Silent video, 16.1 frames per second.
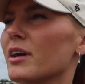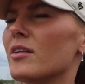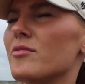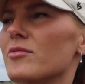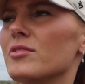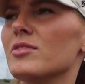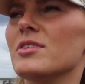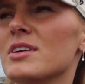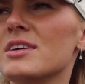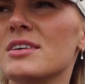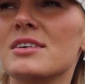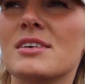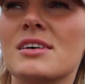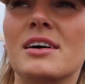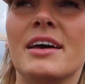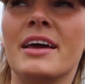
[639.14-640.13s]
awful.
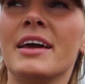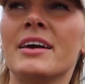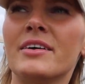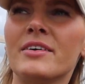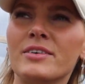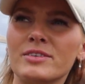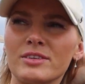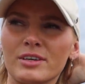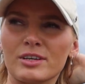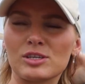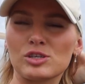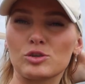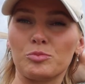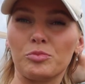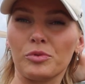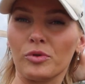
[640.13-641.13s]
And
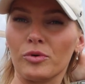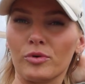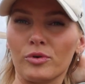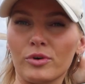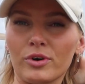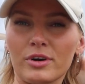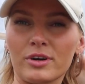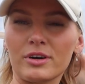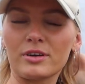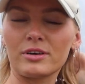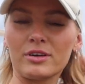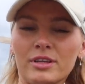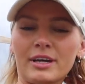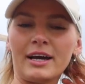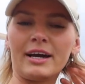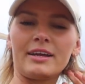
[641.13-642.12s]
explore,
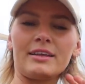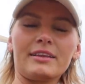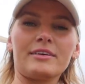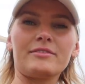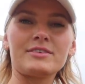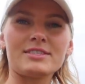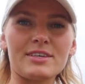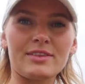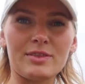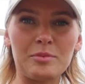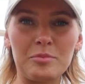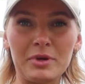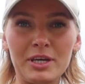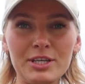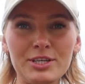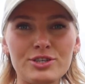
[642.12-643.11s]
like kind of like visit the
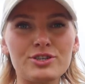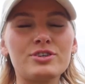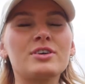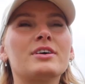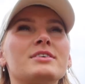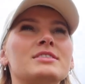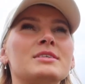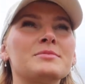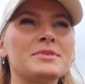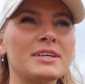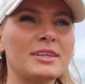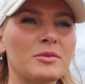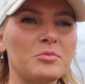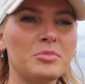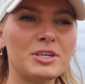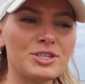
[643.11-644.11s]
beach. It seems like
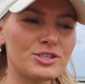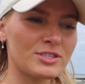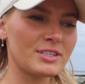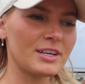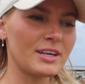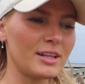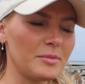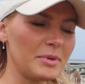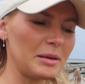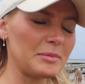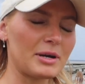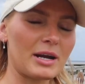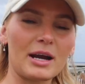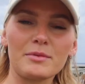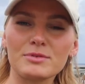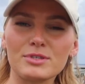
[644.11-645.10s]
the beaches in Alabama are
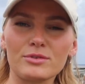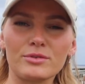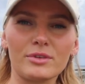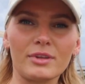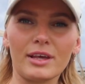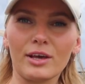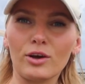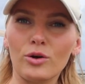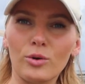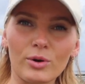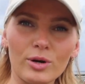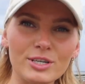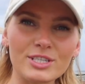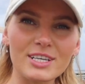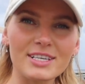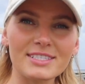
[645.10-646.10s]
absolutely
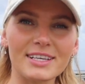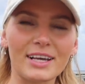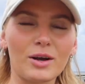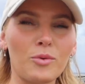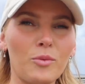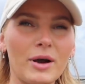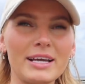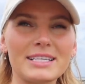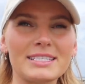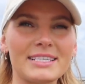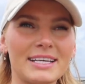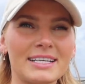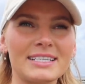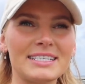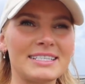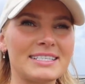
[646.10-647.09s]
gorgeous, like white
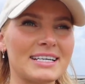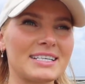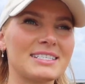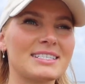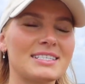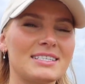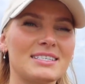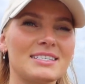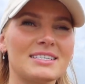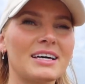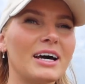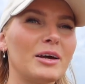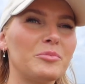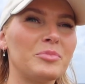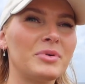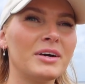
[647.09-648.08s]
sandy Destin
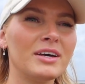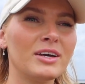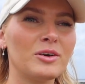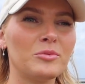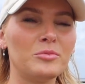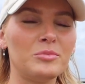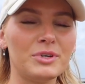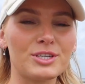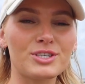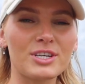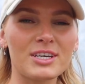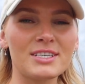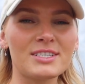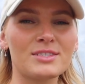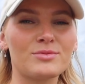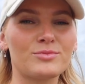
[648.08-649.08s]
type
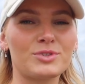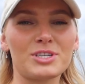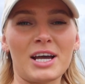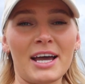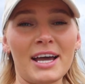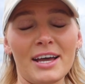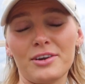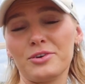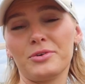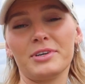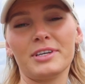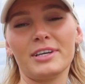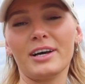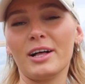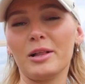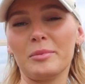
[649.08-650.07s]
beaches, which I had no
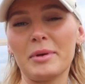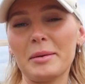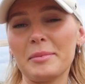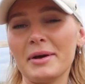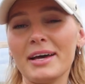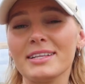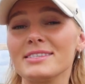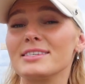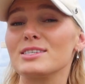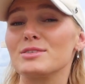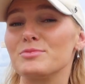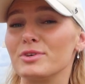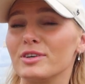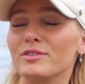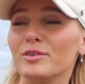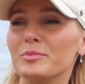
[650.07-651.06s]
idea Alabama had such
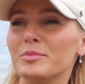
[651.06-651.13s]
beautiful